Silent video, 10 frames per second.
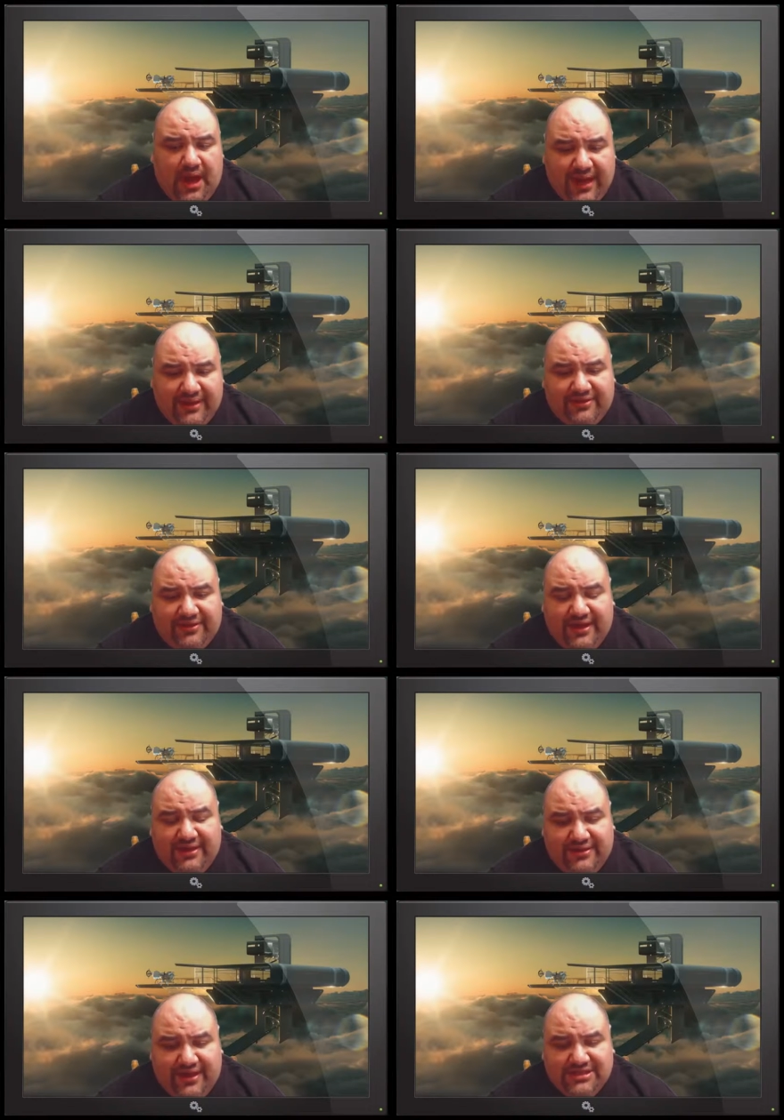I
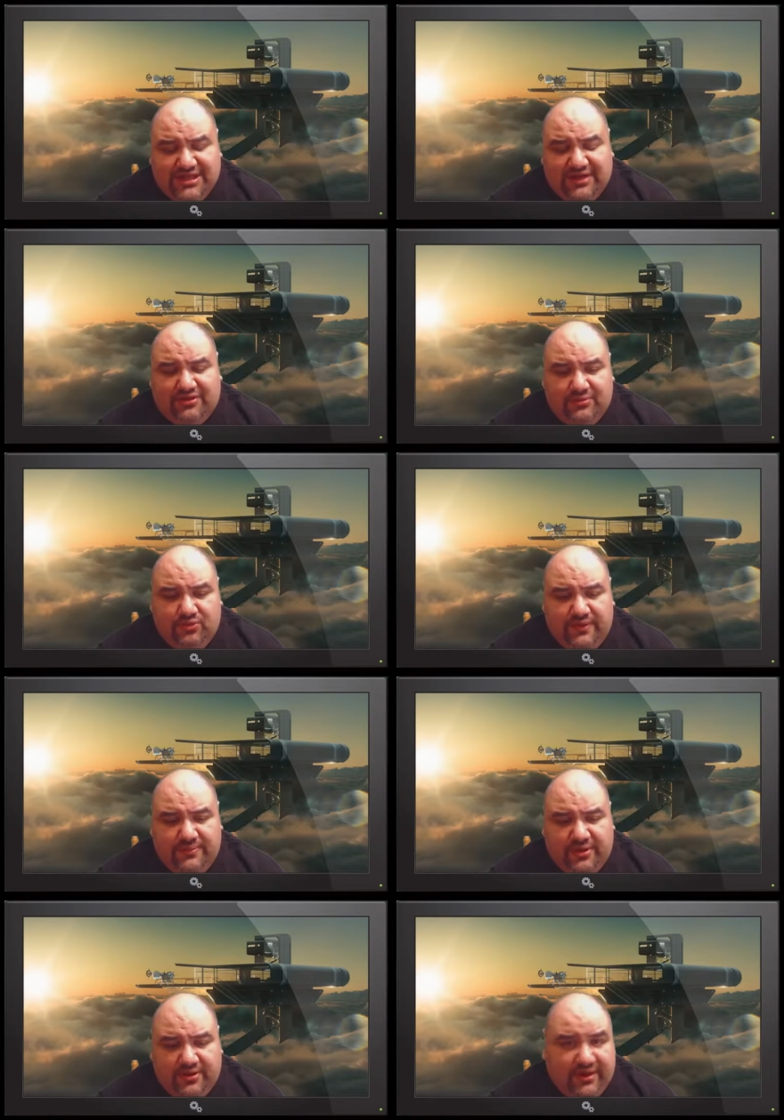decided to take a chance on the movie
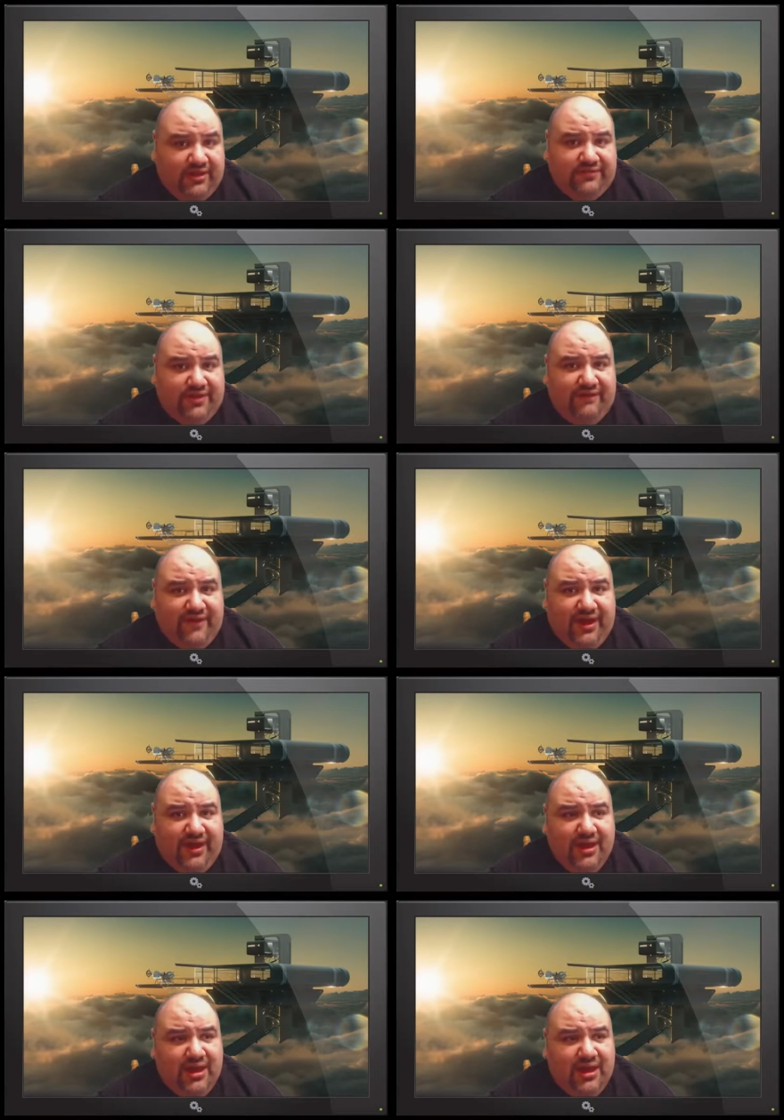because I love sci-fi.